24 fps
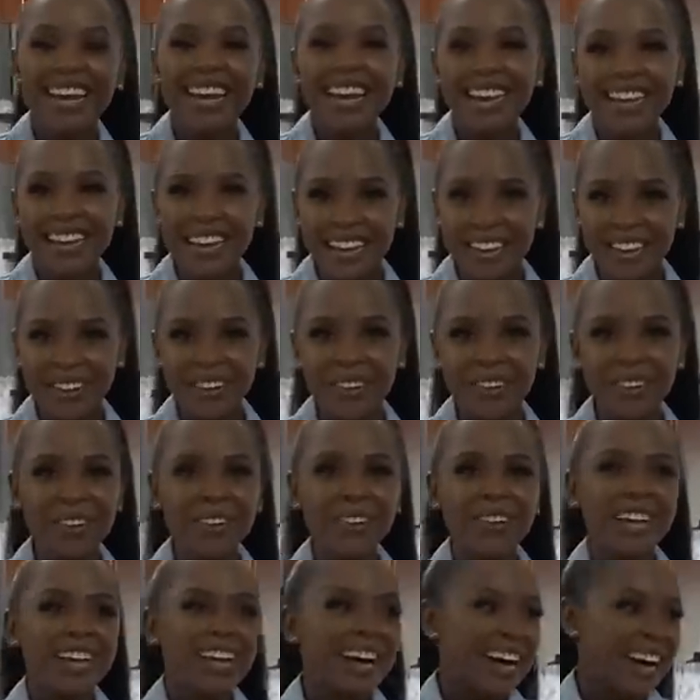And now
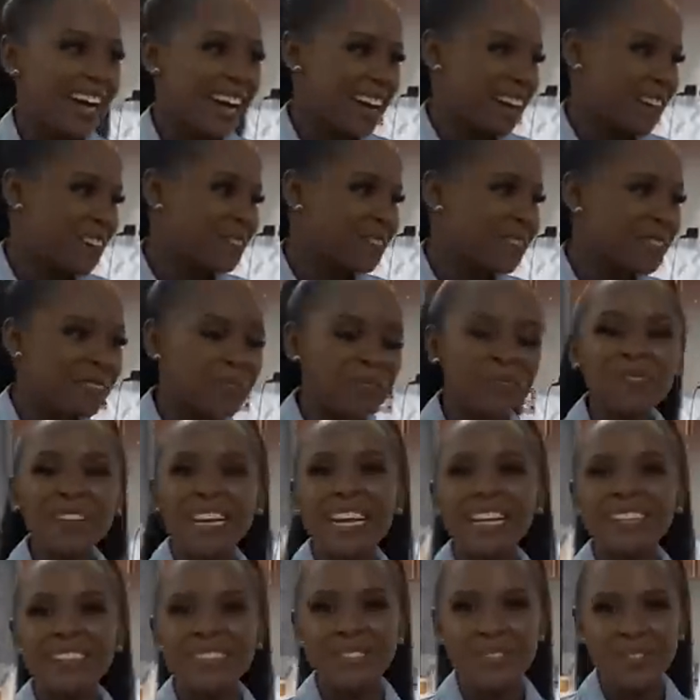I'm so
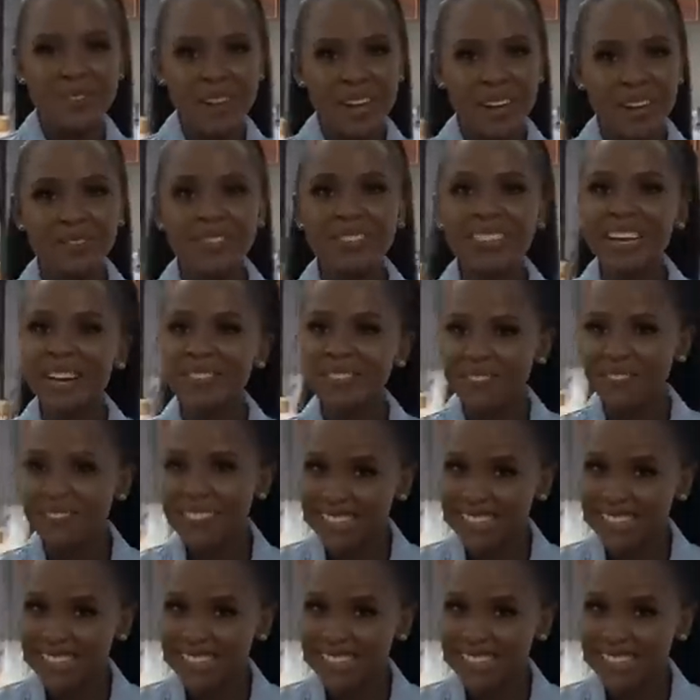blessed to have some